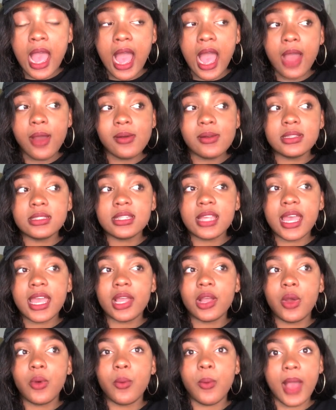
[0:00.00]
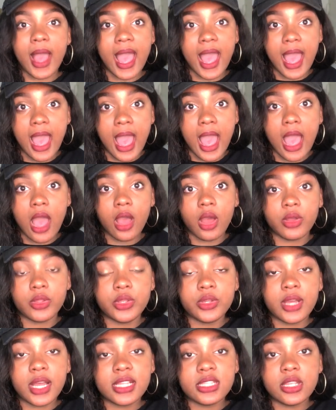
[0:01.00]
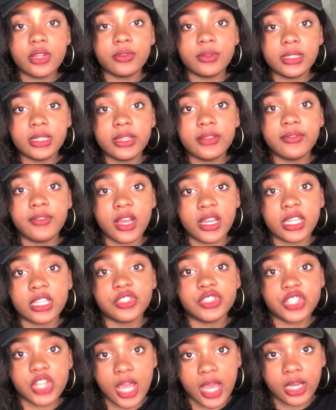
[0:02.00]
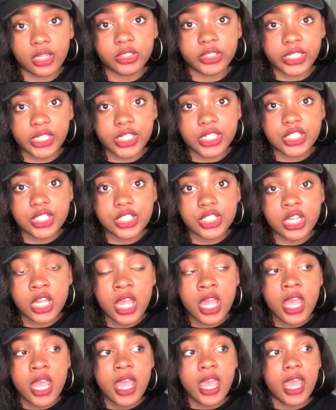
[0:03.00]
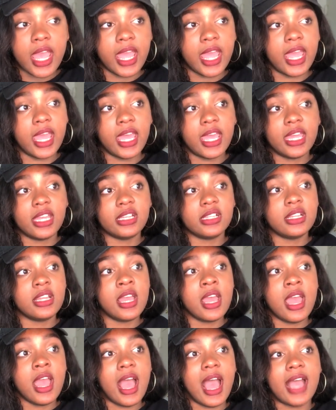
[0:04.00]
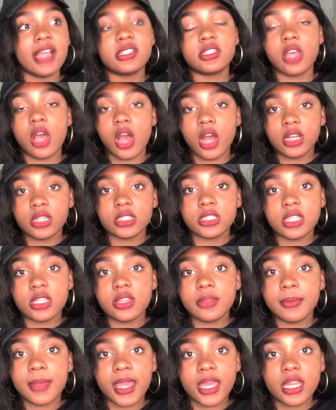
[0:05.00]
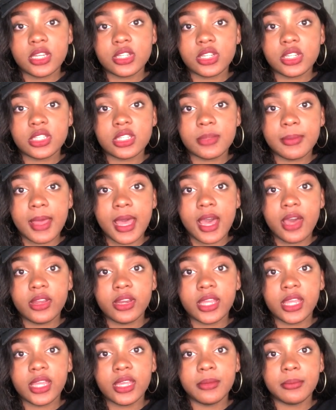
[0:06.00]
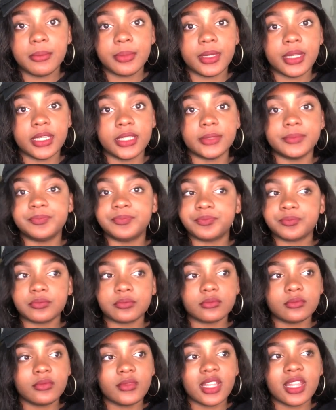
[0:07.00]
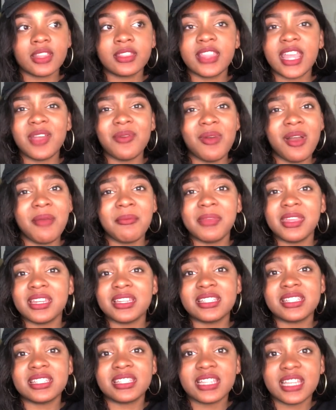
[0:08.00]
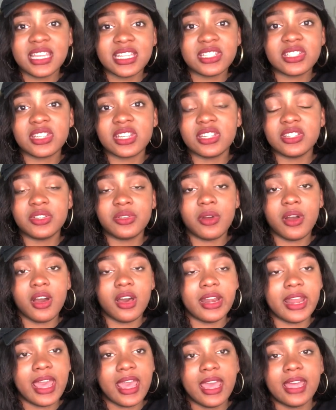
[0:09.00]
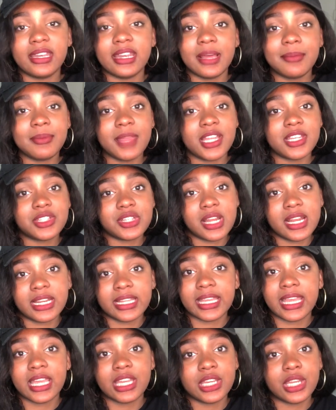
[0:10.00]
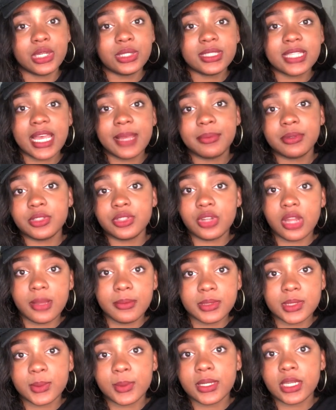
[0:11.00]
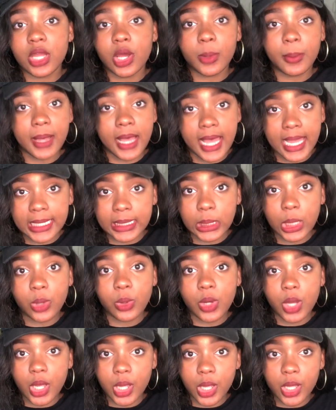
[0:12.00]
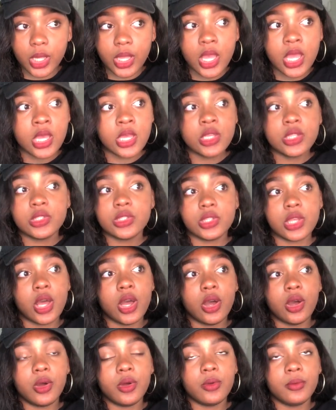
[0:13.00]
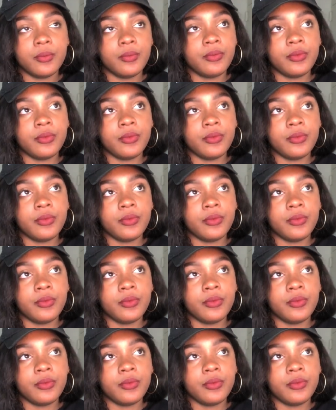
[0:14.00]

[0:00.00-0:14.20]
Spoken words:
I was like, wow, you guys are really fucking childish. And I talked to the managers about it, but they want me to snitch and do all that. And I'm not trying to get in no type of troubles with nobody, okay? So